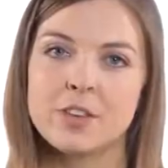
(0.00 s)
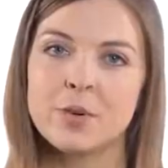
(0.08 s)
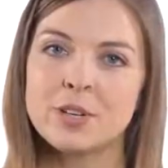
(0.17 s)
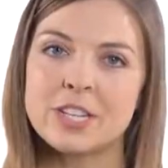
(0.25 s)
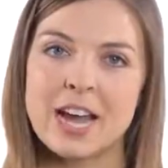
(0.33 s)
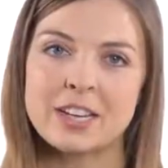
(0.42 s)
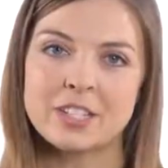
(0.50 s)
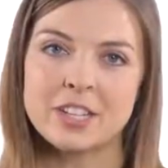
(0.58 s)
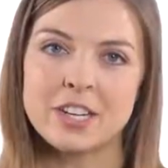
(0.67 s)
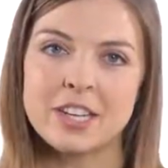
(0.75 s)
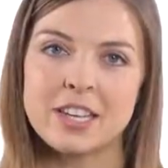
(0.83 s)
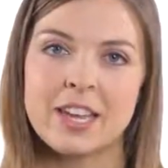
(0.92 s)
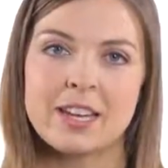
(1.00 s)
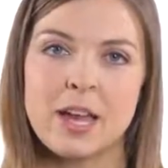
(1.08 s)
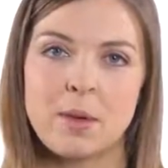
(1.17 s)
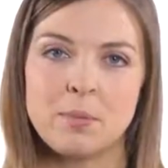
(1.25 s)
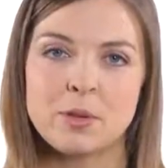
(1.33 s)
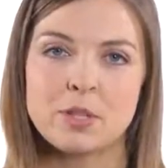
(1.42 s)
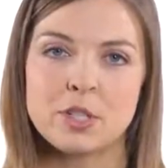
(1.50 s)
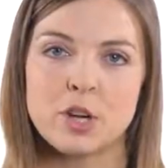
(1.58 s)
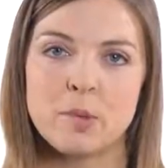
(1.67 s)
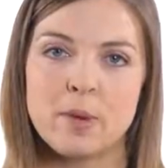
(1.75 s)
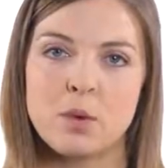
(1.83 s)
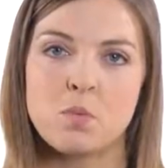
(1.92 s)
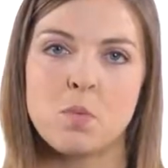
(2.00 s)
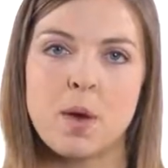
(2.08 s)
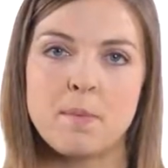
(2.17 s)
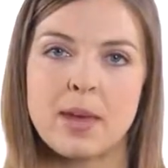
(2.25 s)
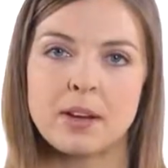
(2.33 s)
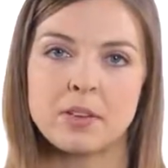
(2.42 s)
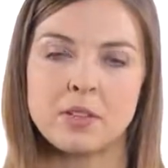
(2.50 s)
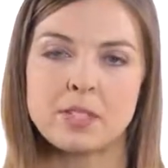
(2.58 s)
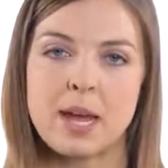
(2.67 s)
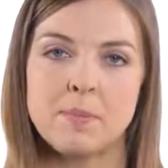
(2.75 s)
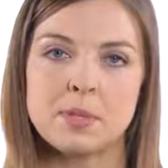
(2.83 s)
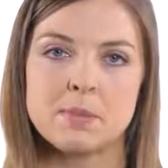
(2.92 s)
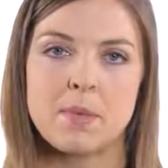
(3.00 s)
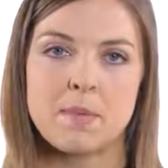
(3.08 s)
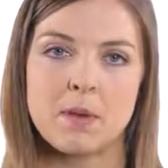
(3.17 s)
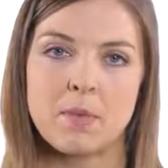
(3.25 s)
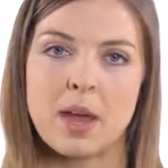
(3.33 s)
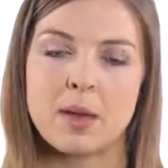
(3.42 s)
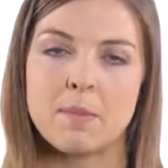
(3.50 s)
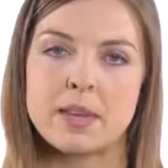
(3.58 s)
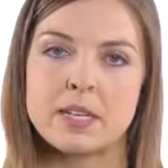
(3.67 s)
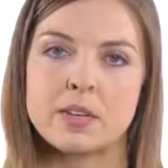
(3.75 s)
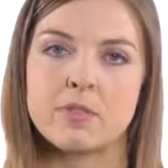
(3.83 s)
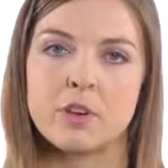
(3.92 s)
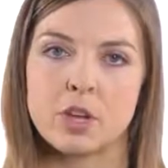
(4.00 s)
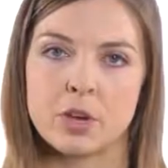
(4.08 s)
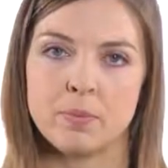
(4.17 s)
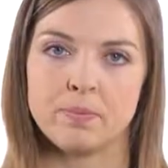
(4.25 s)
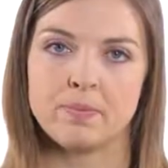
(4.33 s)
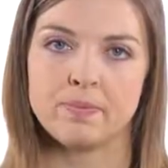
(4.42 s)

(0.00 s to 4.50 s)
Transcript: Your doctor can help you determine what medical steps may be recommended for you.